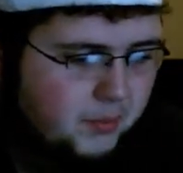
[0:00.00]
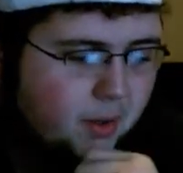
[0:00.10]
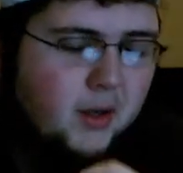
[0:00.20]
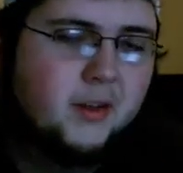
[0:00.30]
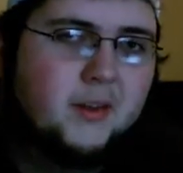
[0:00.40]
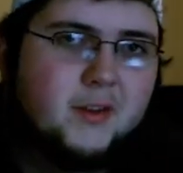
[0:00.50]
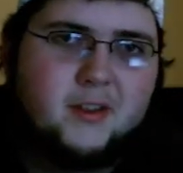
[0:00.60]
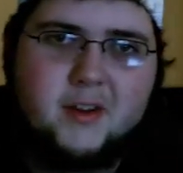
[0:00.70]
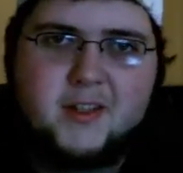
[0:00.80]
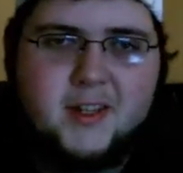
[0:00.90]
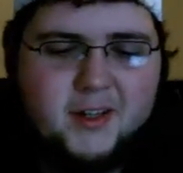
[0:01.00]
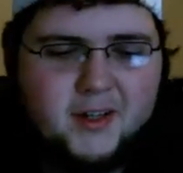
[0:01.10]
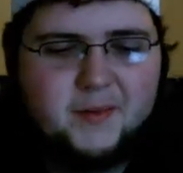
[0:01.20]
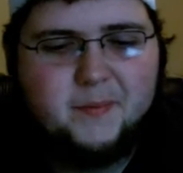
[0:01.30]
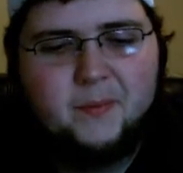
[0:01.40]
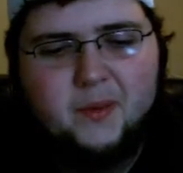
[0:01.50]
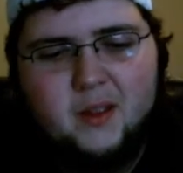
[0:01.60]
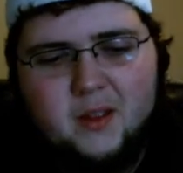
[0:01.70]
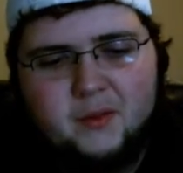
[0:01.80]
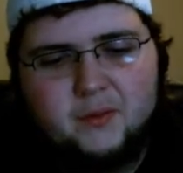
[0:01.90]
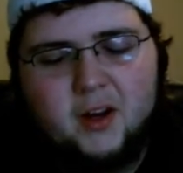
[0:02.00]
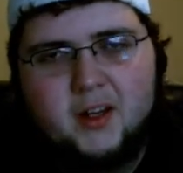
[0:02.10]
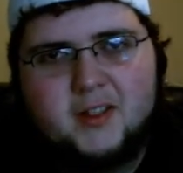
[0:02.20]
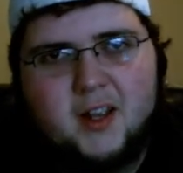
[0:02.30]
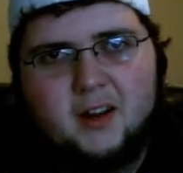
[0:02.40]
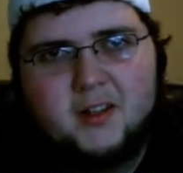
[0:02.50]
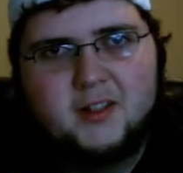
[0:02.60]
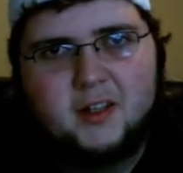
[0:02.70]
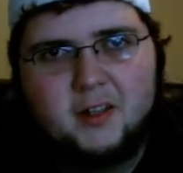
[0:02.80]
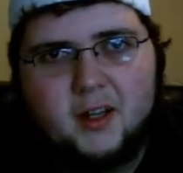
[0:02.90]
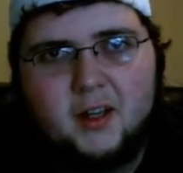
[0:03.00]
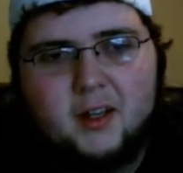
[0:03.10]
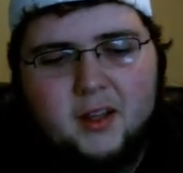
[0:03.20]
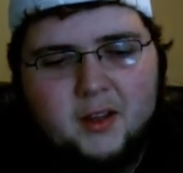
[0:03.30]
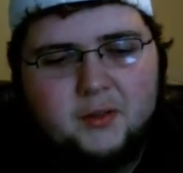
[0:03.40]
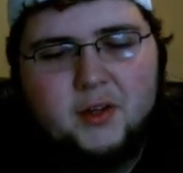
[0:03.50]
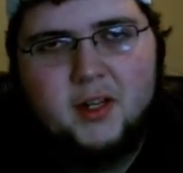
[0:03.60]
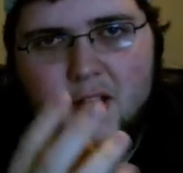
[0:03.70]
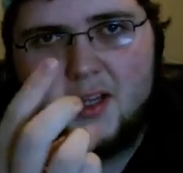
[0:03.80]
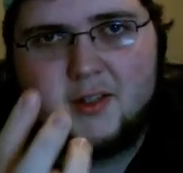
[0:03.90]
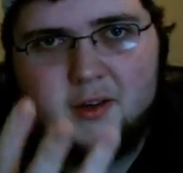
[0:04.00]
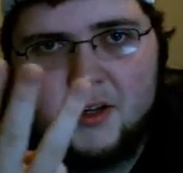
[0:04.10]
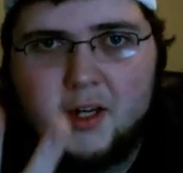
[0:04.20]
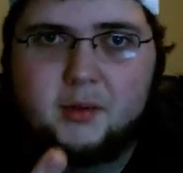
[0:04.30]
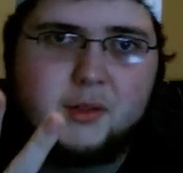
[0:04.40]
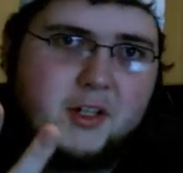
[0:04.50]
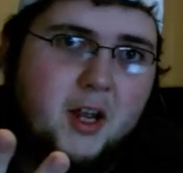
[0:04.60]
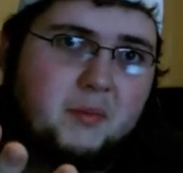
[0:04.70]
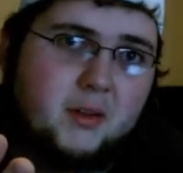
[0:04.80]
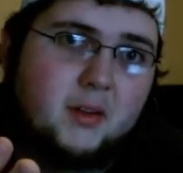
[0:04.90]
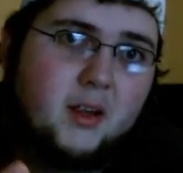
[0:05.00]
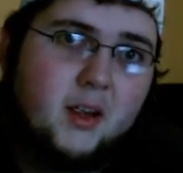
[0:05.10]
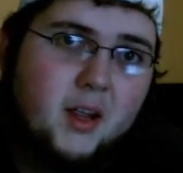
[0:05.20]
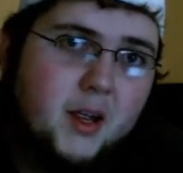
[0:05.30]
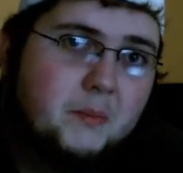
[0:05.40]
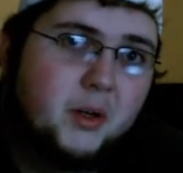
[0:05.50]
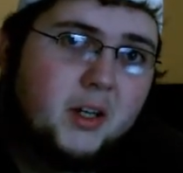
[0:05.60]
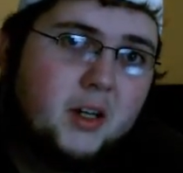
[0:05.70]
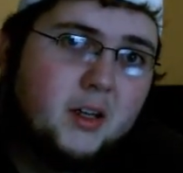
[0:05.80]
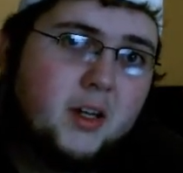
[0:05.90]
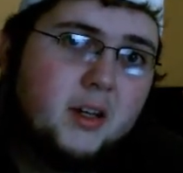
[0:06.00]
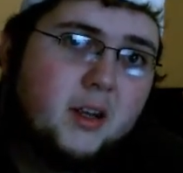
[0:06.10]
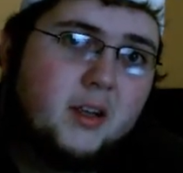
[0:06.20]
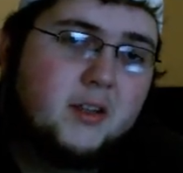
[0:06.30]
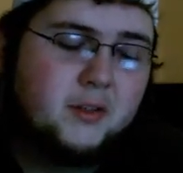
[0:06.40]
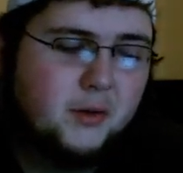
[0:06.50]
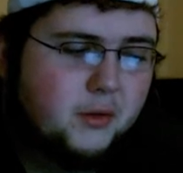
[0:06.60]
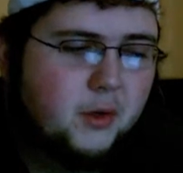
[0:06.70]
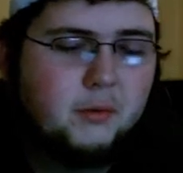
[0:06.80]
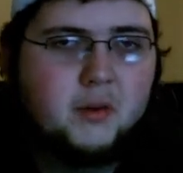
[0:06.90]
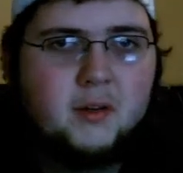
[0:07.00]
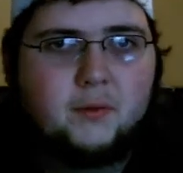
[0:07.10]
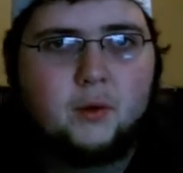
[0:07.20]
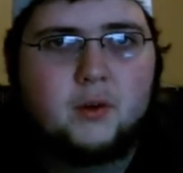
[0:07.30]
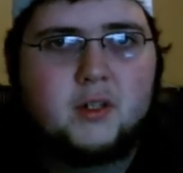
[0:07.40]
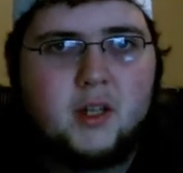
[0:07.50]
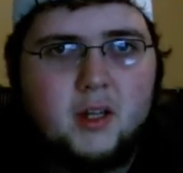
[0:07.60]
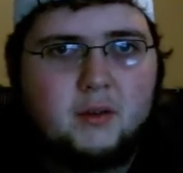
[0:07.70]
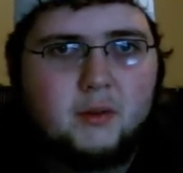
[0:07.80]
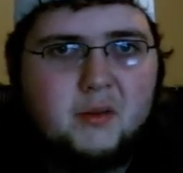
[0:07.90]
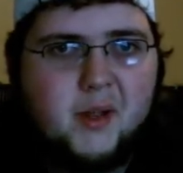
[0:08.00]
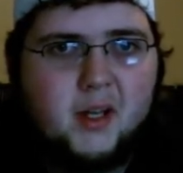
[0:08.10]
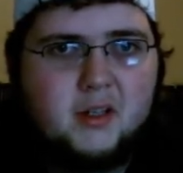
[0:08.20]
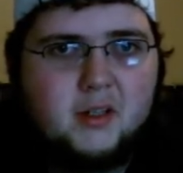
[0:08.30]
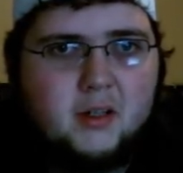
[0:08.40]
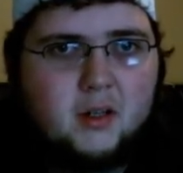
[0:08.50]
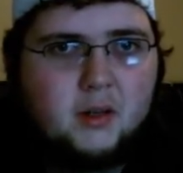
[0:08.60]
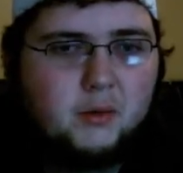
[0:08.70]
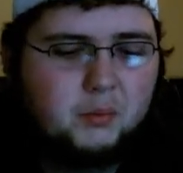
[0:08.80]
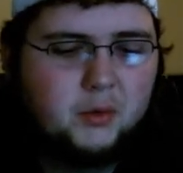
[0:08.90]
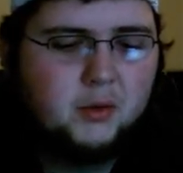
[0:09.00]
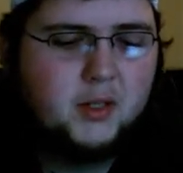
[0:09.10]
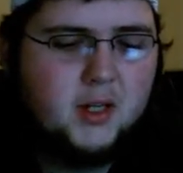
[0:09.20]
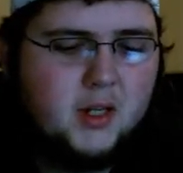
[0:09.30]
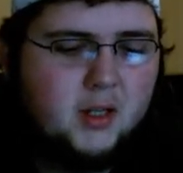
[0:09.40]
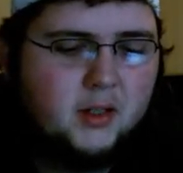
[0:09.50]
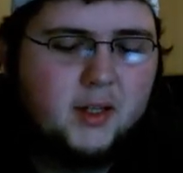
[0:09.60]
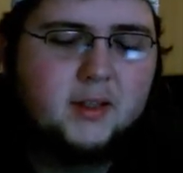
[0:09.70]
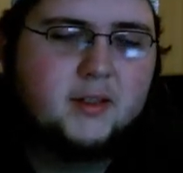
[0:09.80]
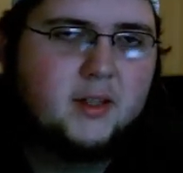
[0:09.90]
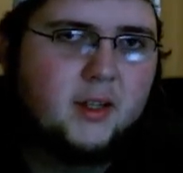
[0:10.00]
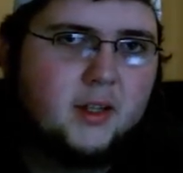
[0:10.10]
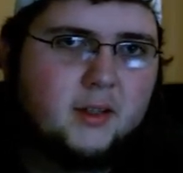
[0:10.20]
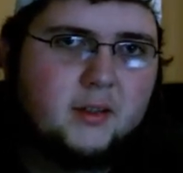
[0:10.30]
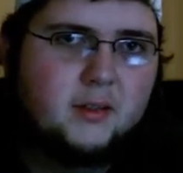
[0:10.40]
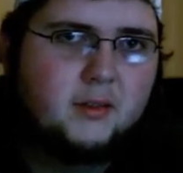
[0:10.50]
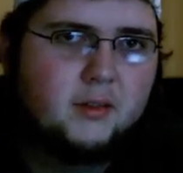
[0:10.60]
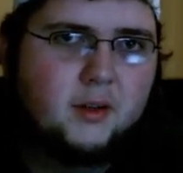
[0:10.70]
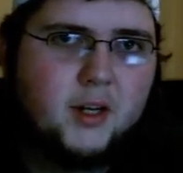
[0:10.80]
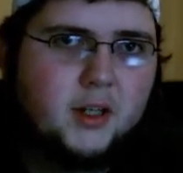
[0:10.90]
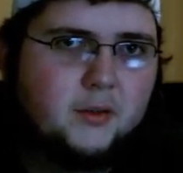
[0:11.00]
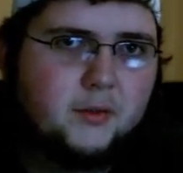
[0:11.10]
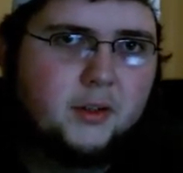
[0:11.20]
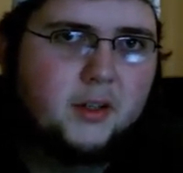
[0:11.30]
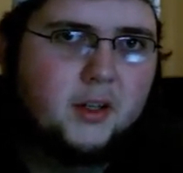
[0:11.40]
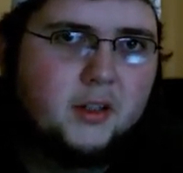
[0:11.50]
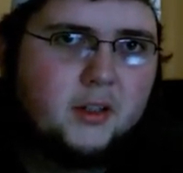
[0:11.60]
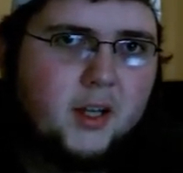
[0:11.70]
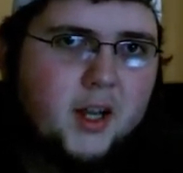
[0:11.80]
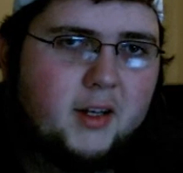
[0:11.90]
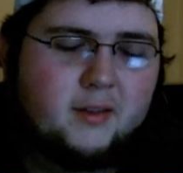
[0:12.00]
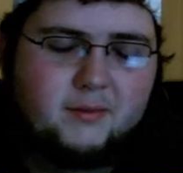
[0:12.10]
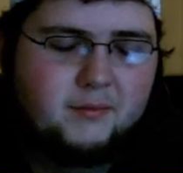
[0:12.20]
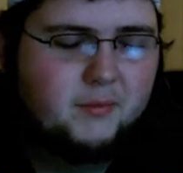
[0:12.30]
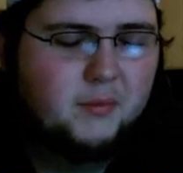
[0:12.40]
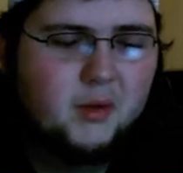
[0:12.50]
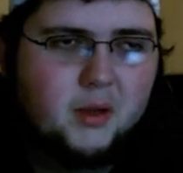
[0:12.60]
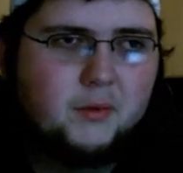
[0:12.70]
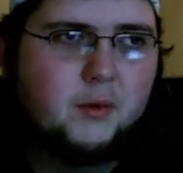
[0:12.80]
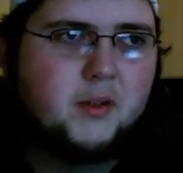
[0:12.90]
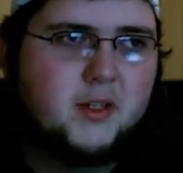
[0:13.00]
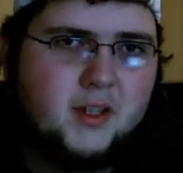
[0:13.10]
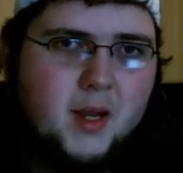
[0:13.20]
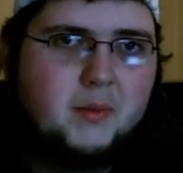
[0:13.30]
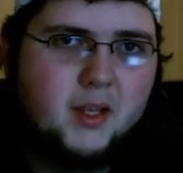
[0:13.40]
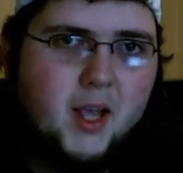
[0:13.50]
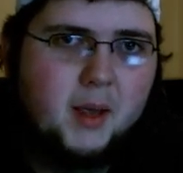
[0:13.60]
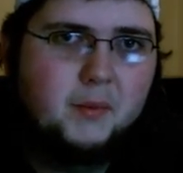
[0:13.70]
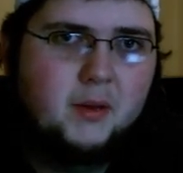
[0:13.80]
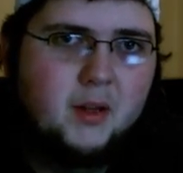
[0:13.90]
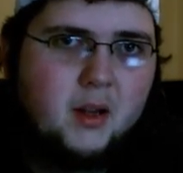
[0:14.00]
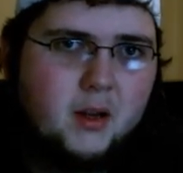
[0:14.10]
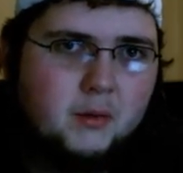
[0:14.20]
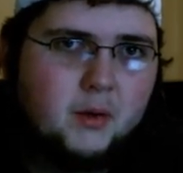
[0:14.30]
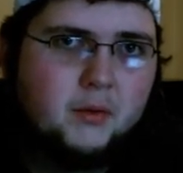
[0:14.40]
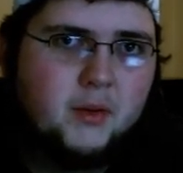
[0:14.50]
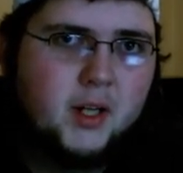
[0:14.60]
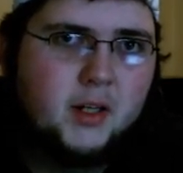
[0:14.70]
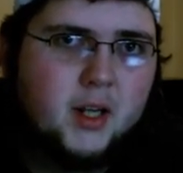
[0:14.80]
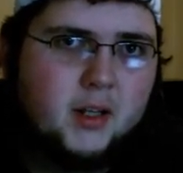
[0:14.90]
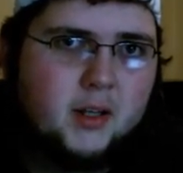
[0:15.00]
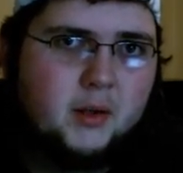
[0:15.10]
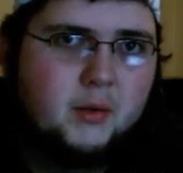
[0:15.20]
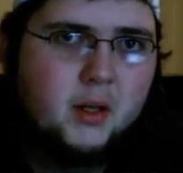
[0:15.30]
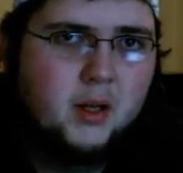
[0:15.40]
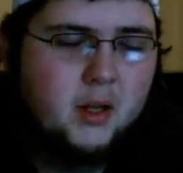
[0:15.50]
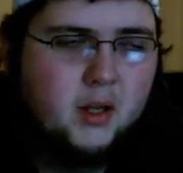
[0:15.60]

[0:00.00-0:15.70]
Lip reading: But Thursday night, Friday, Saturday, Sunday, 3 days, Kurt Angle was champion. And Monday night, Stone Cold reinforced a rematch with Booker T against Kurt Angle for the title. And, of course, the same thing happened. Referee got knocked out.